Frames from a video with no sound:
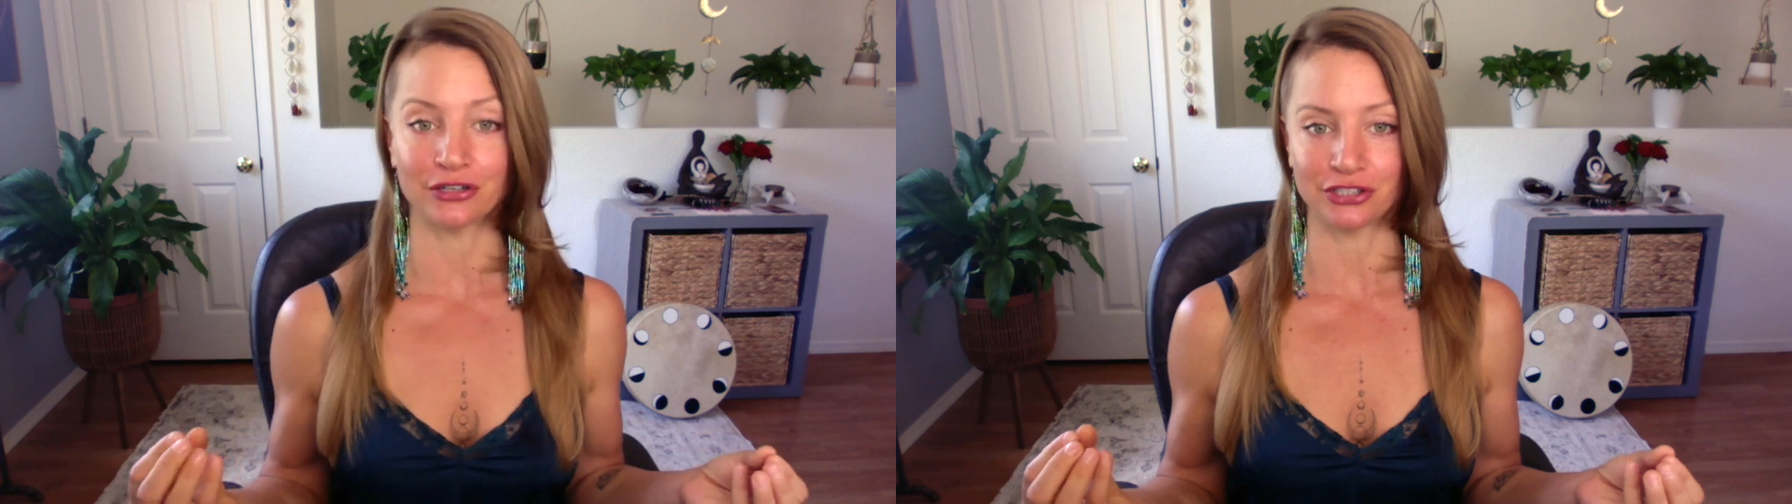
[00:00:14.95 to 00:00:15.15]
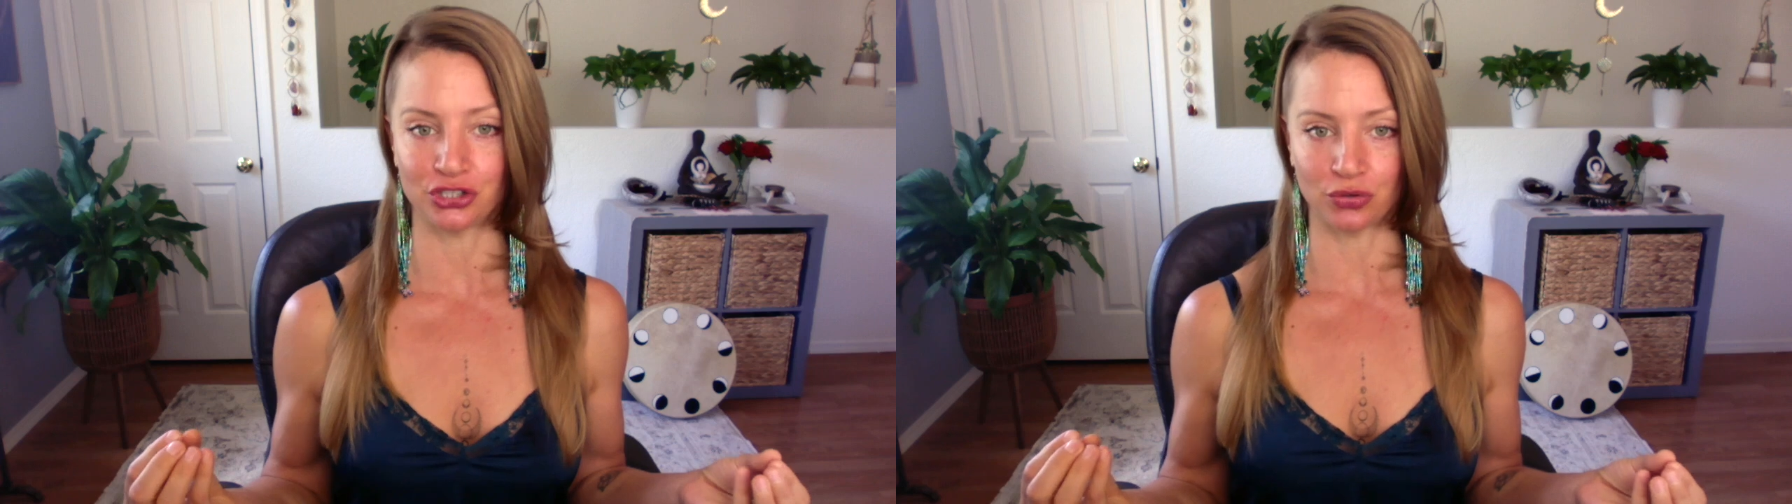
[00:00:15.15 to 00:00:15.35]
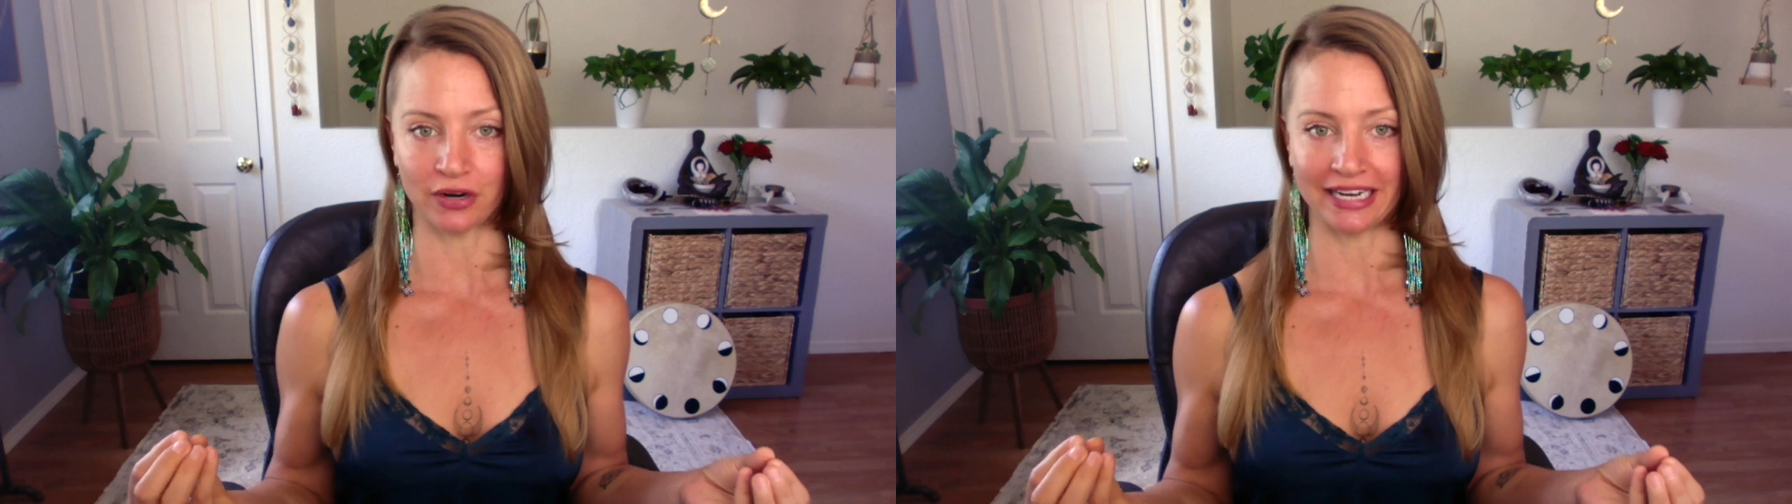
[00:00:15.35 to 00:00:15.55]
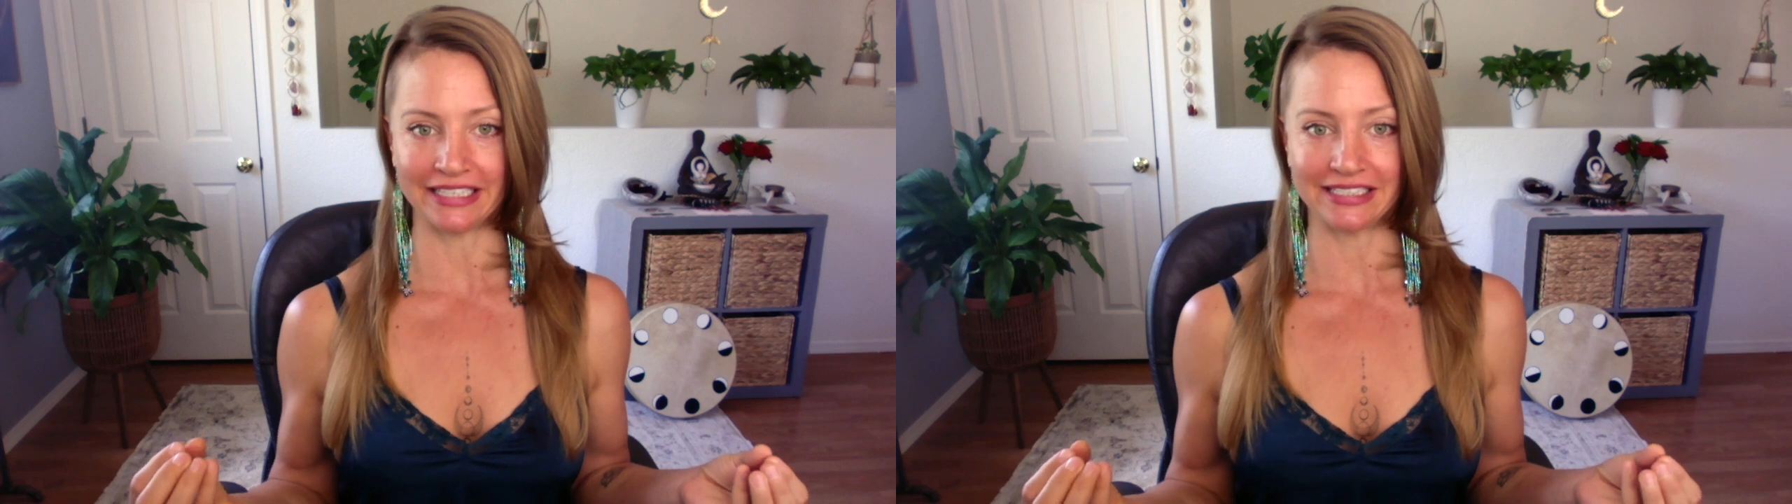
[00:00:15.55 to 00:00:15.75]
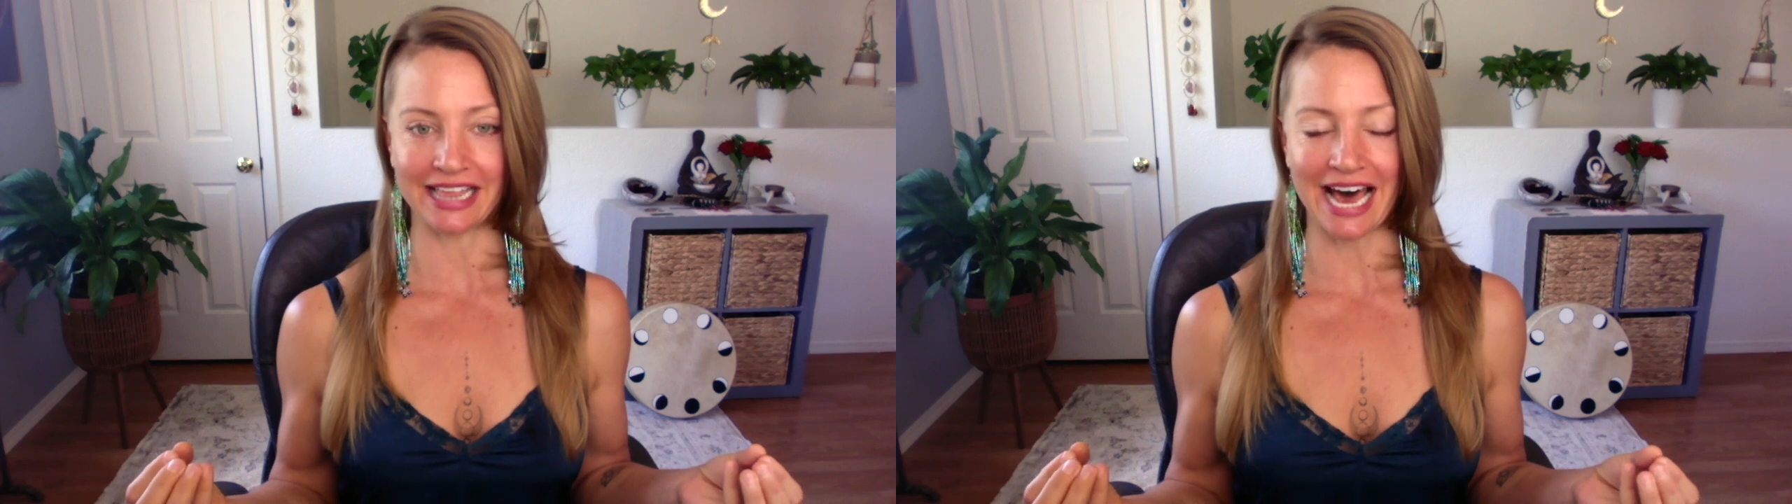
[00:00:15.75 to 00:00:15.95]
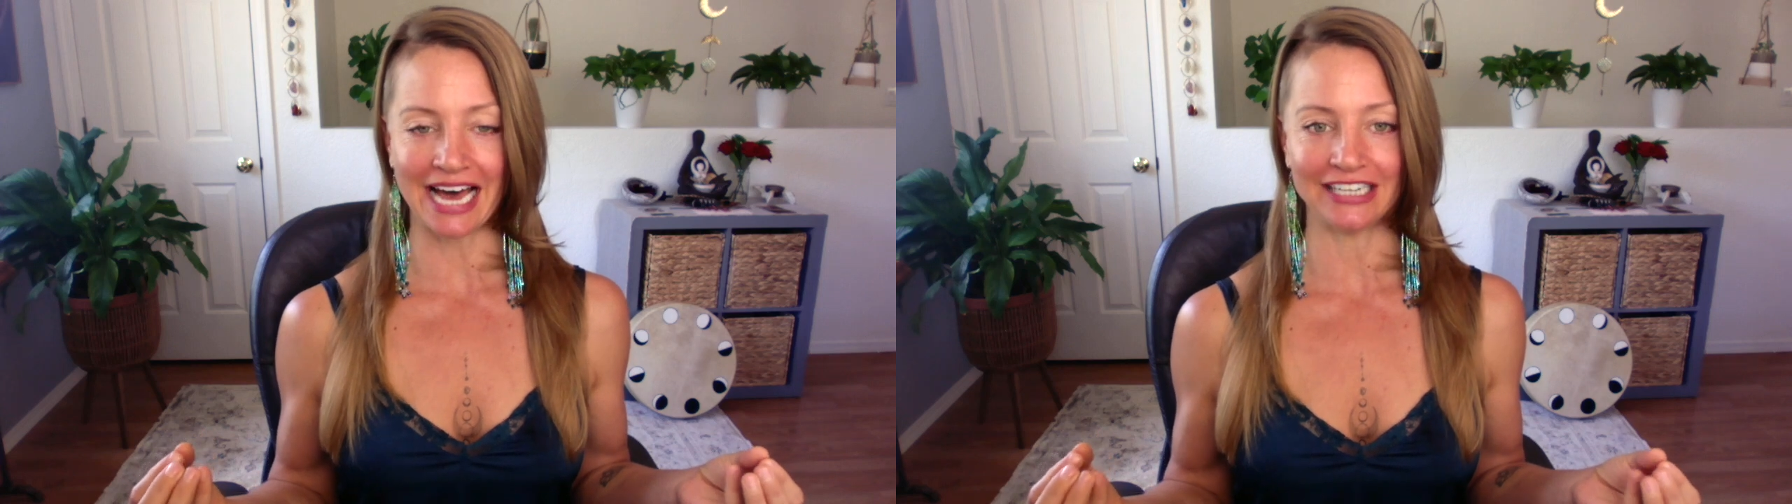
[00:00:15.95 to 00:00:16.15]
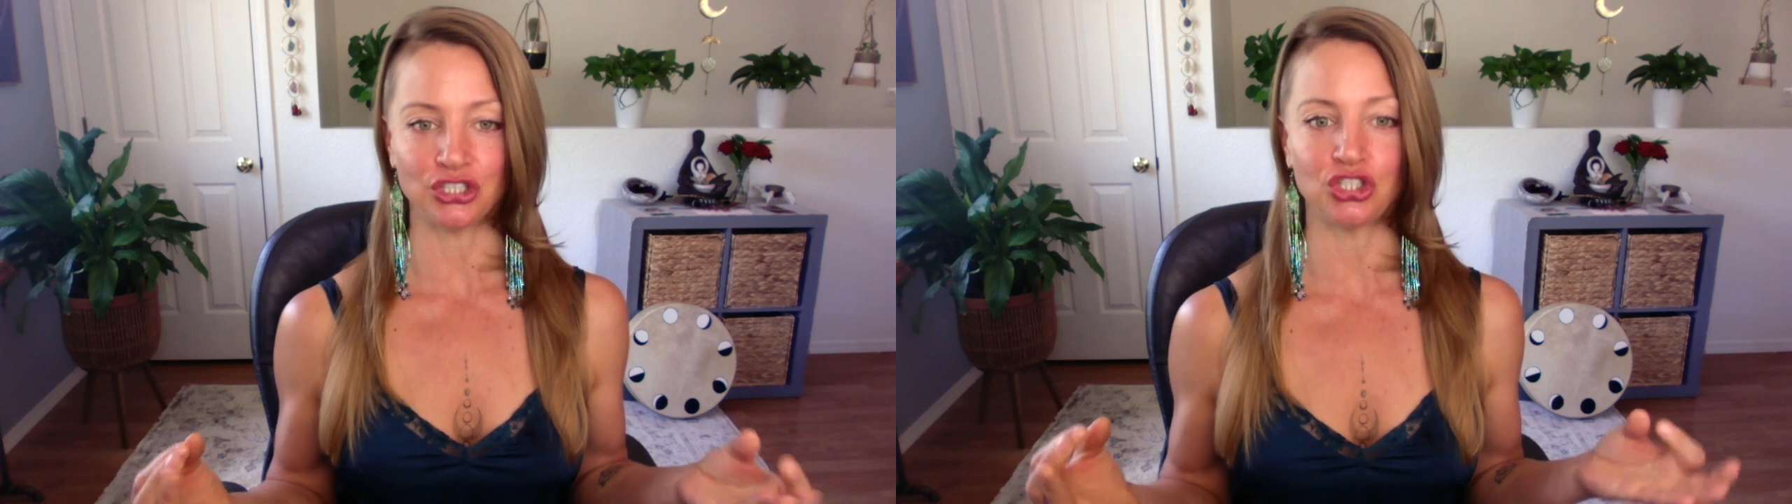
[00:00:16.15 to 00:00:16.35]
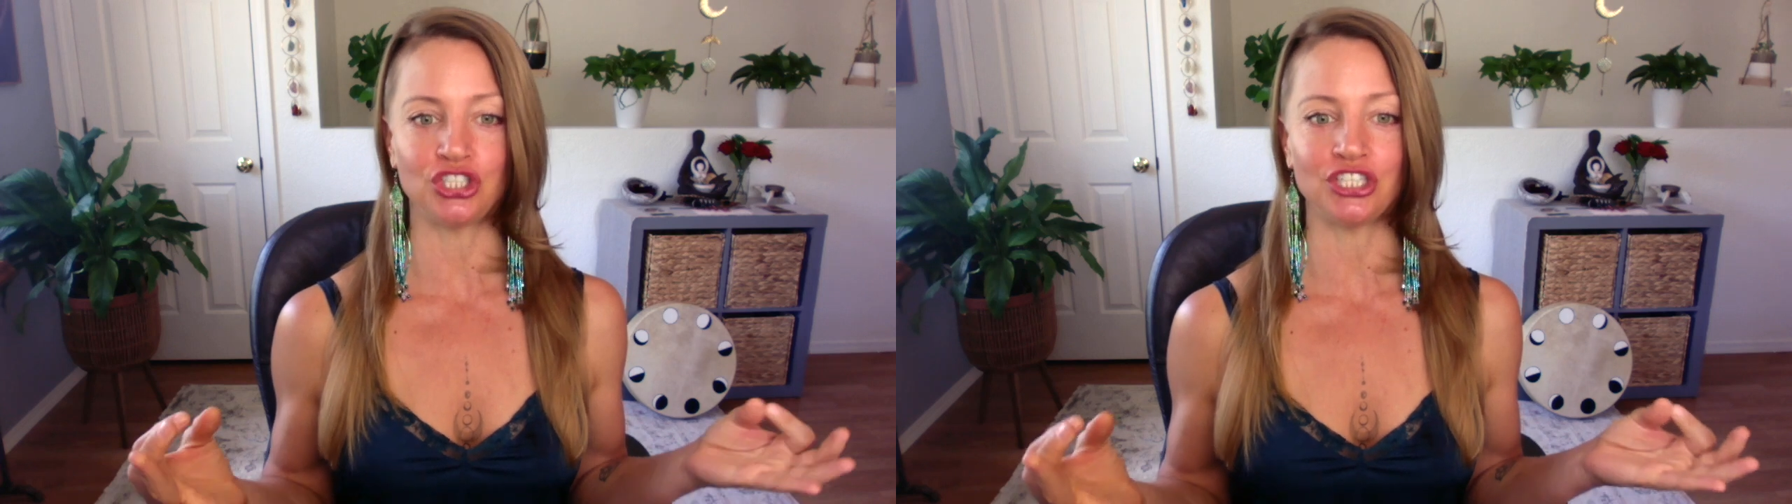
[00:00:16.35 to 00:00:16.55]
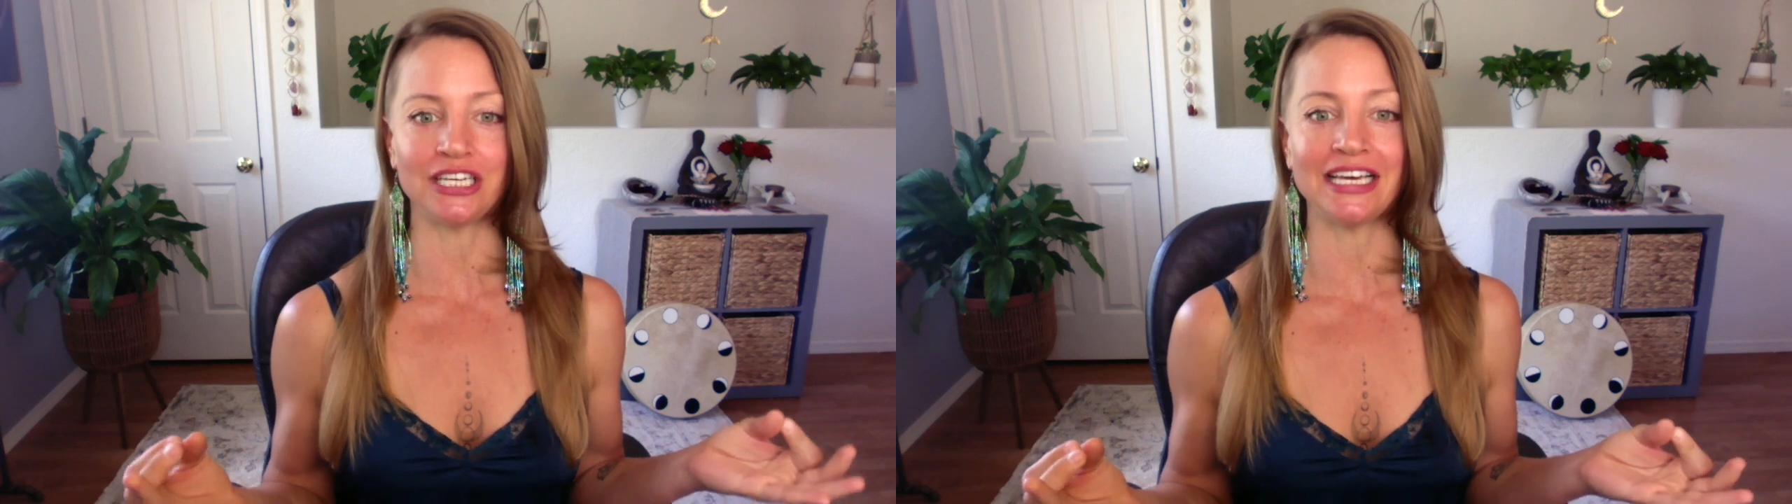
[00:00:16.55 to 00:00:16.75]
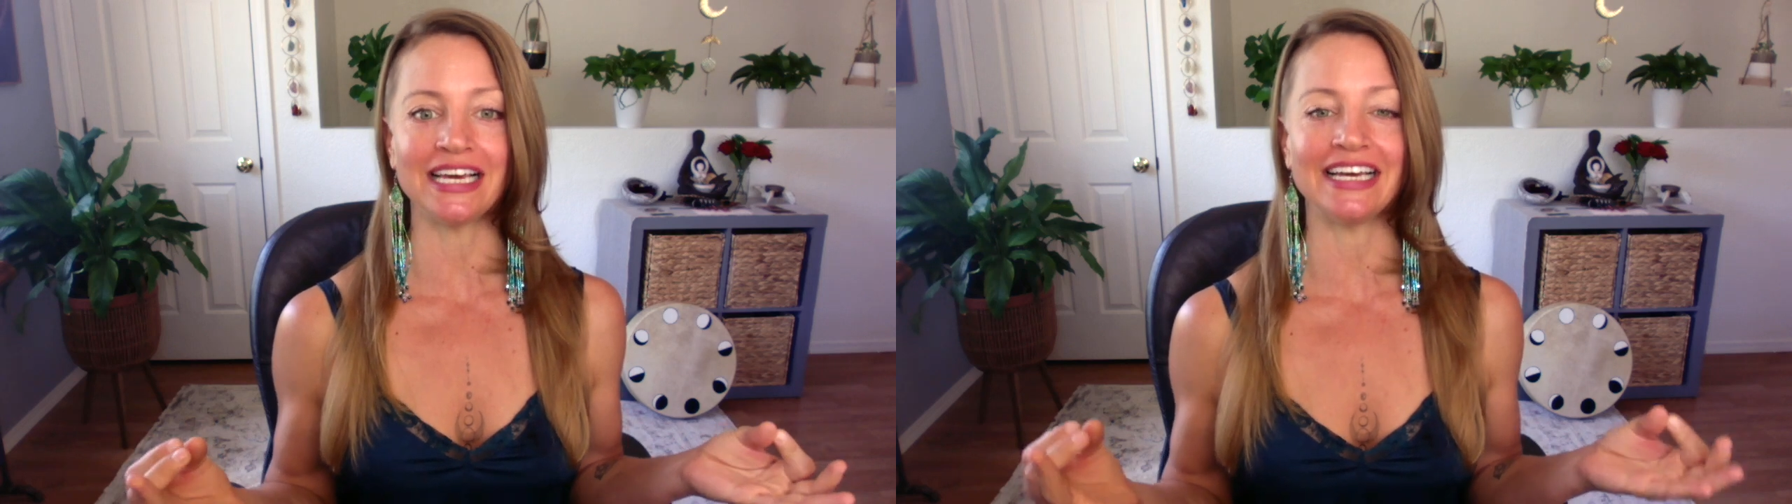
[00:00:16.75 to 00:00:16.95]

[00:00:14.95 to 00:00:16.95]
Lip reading: stories that she